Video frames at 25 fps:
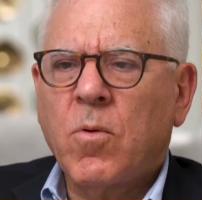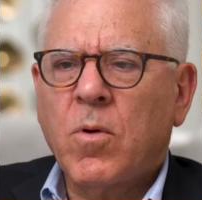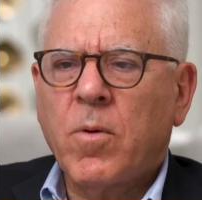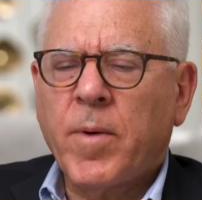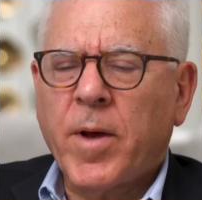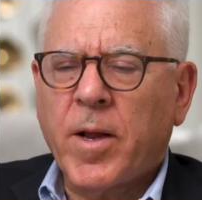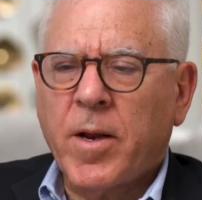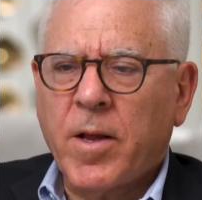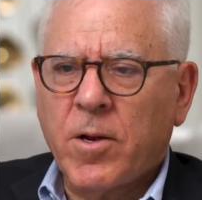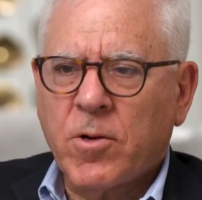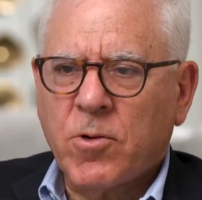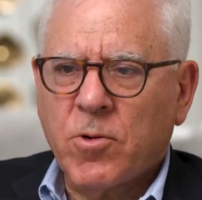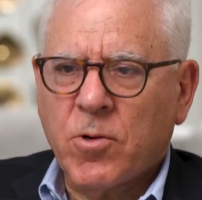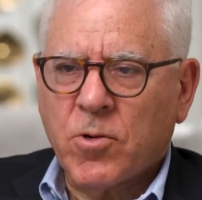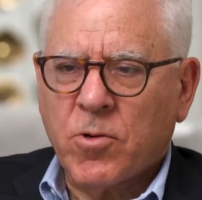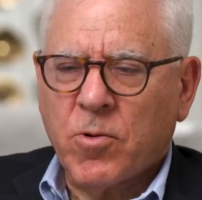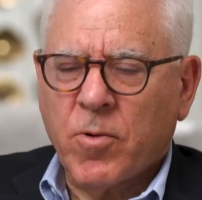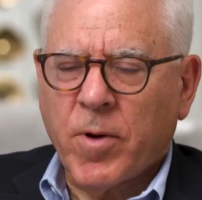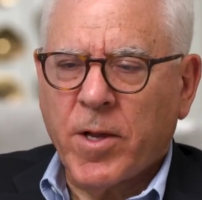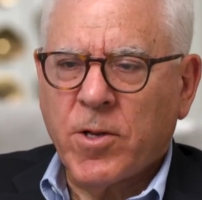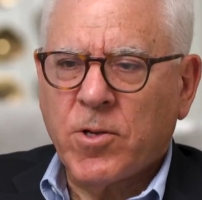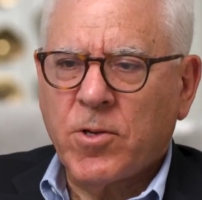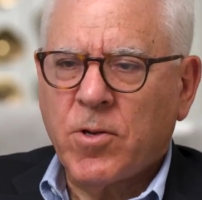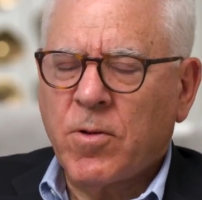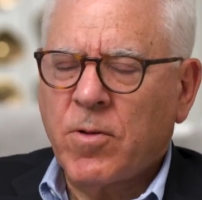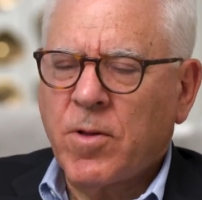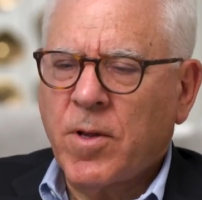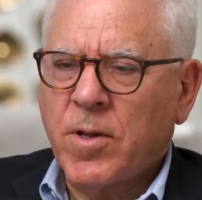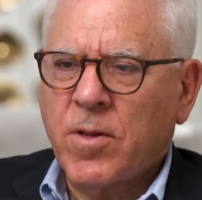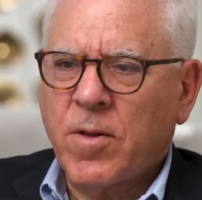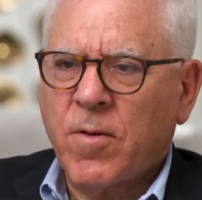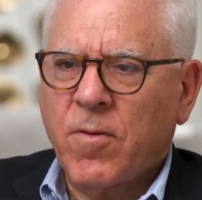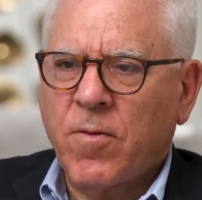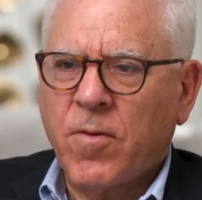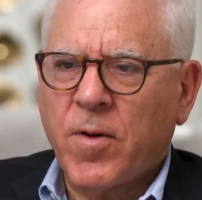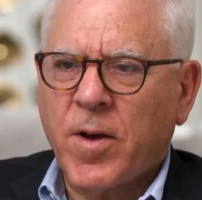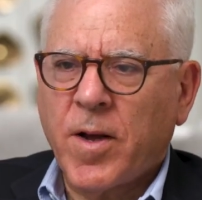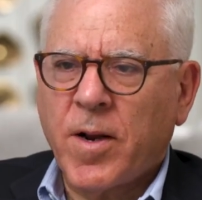What about interest rates? Do you think
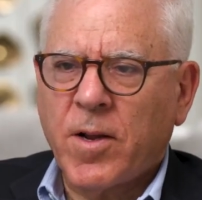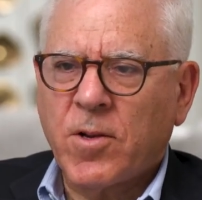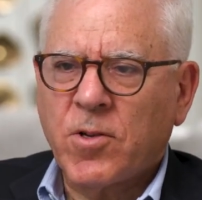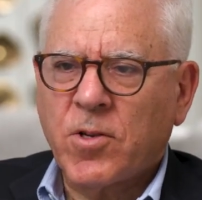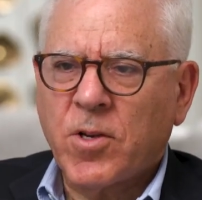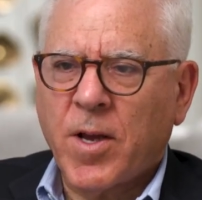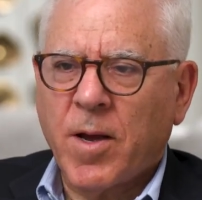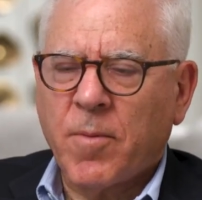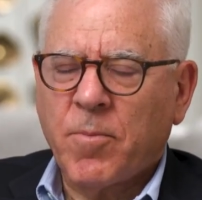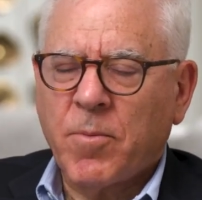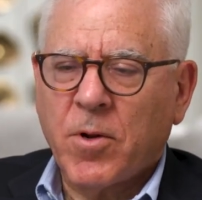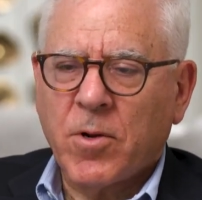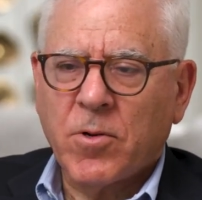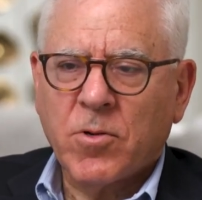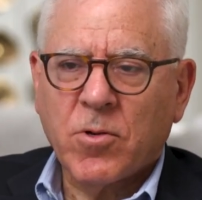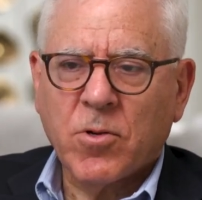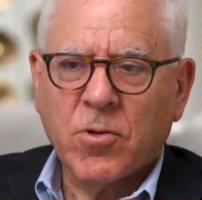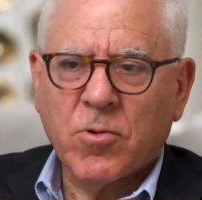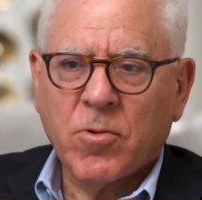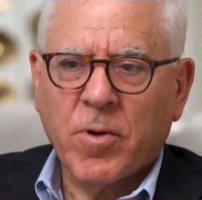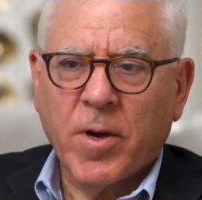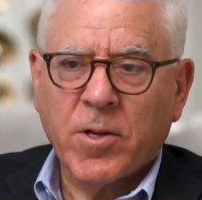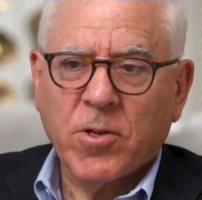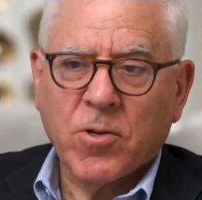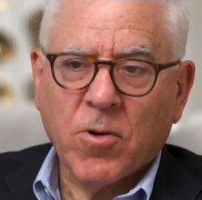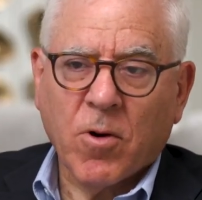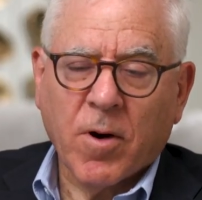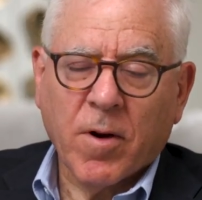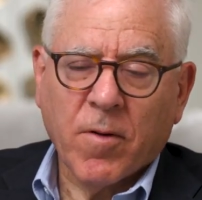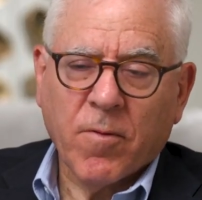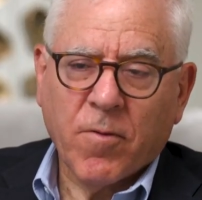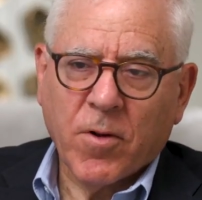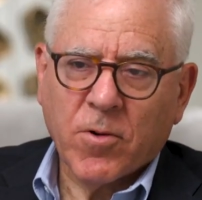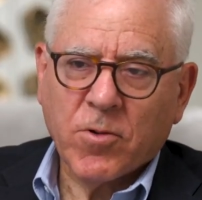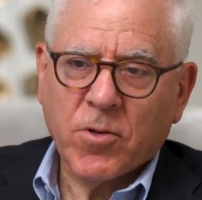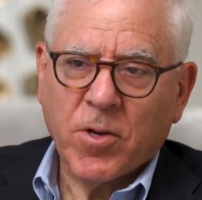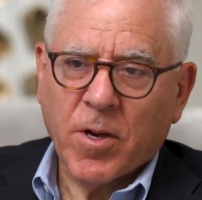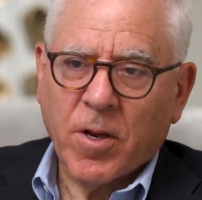the Fed has kept interest rates
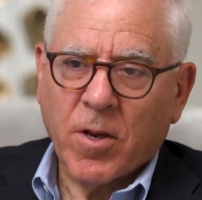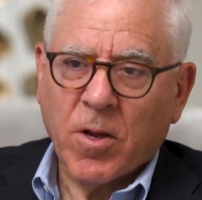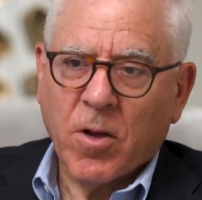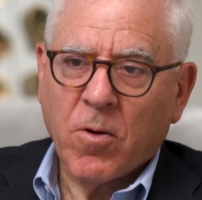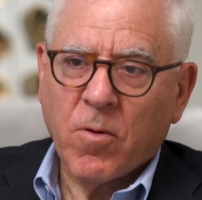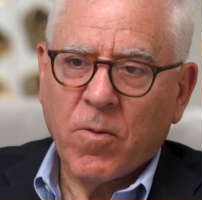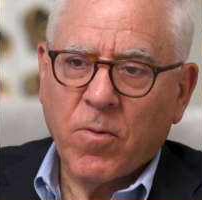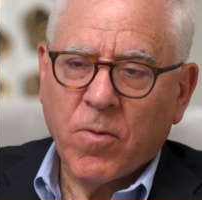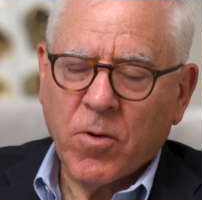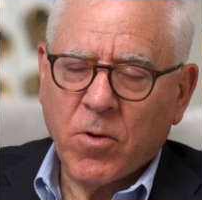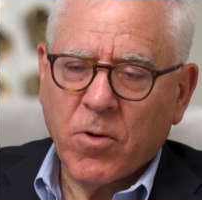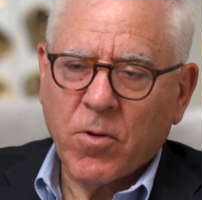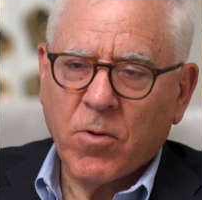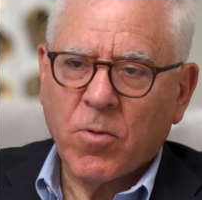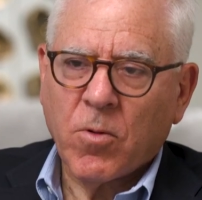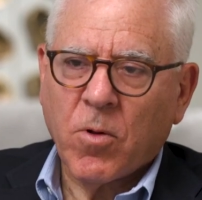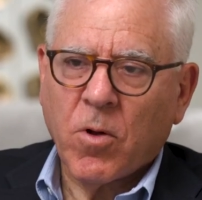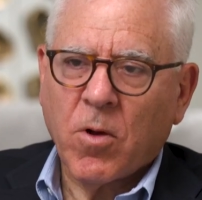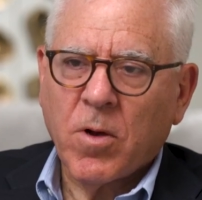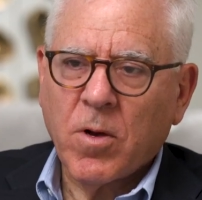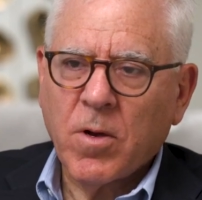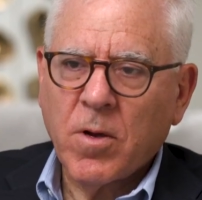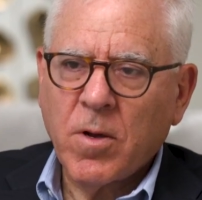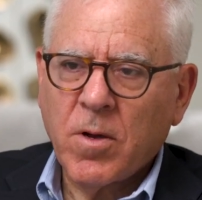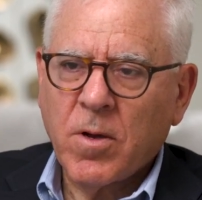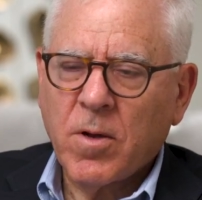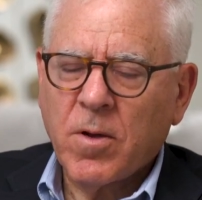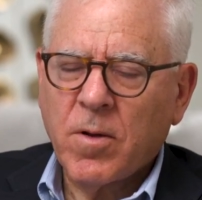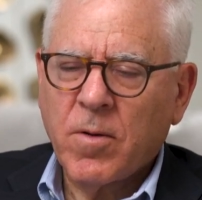artificially low for too long?